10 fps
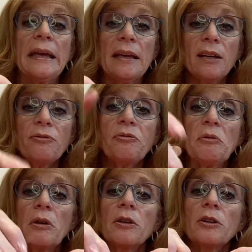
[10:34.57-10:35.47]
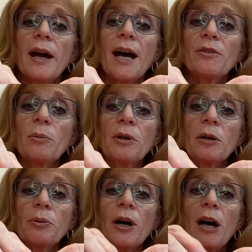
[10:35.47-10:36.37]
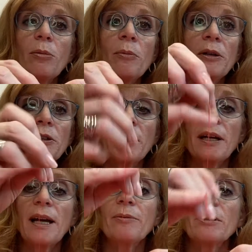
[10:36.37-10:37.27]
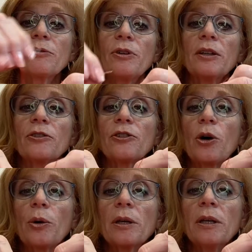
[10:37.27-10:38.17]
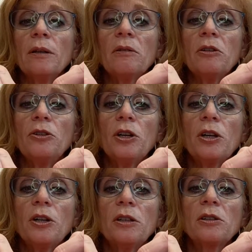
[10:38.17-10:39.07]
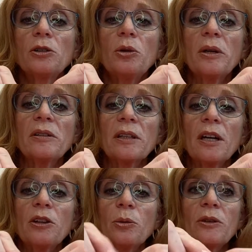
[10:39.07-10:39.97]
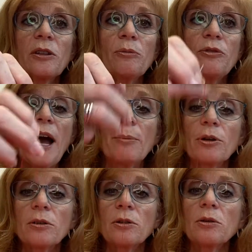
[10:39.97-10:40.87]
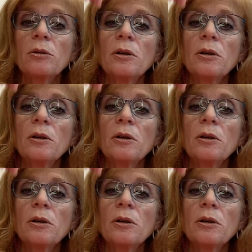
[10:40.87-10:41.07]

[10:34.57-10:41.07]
If you have a big problem and you're not having fun sewing it, you could glue it together with some fabric glue,